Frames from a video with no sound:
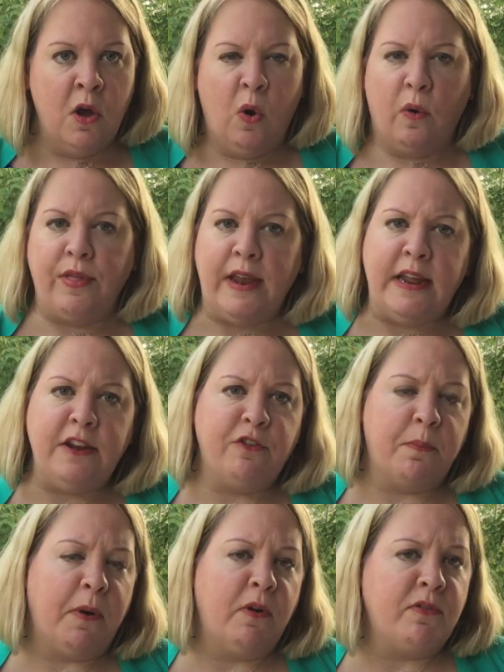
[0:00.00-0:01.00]
or they need
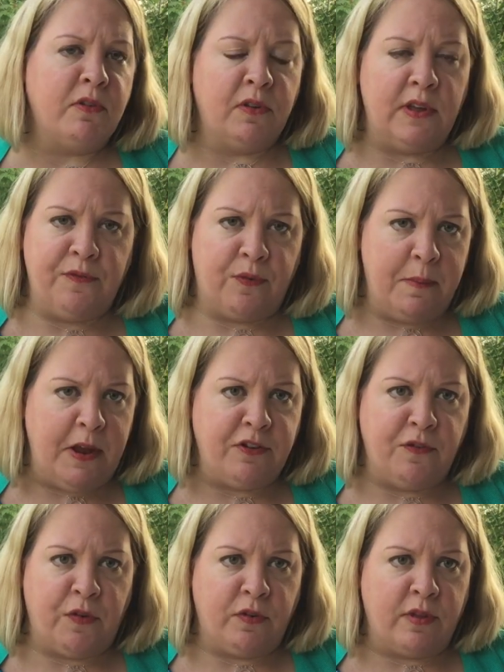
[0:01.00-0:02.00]
your personal
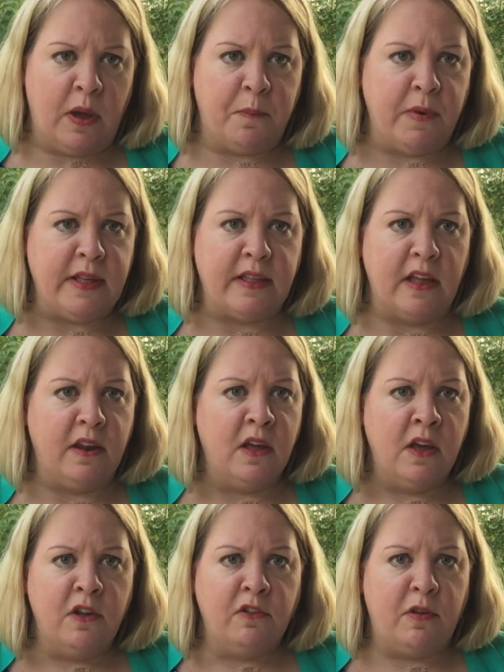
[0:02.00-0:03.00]
information for some reason
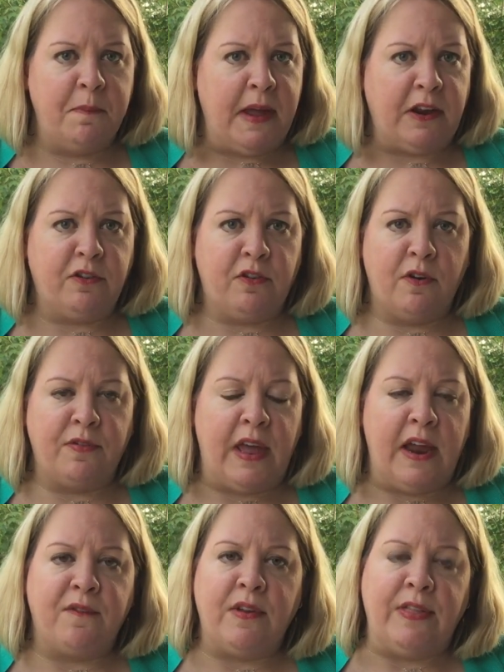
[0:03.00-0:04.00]
to make sure
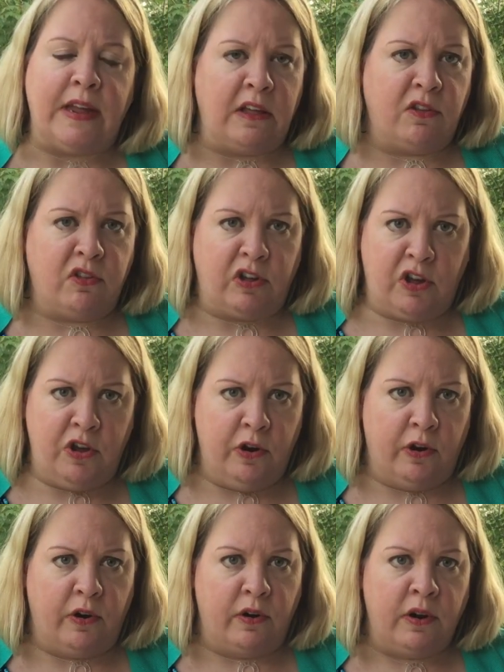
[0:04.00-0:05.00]
that everything is
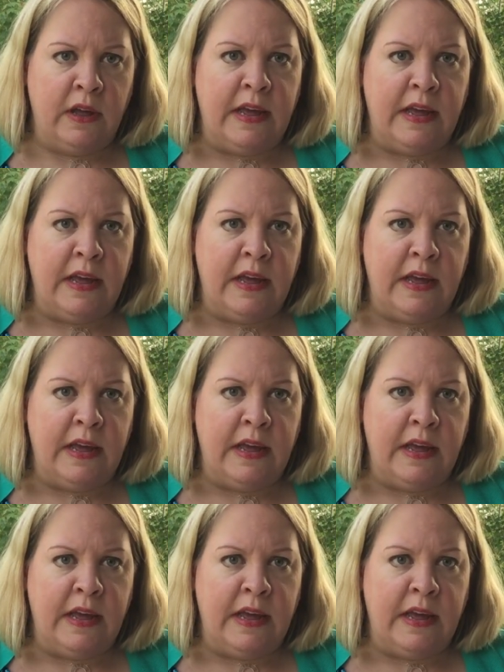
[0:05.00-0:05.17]
secure.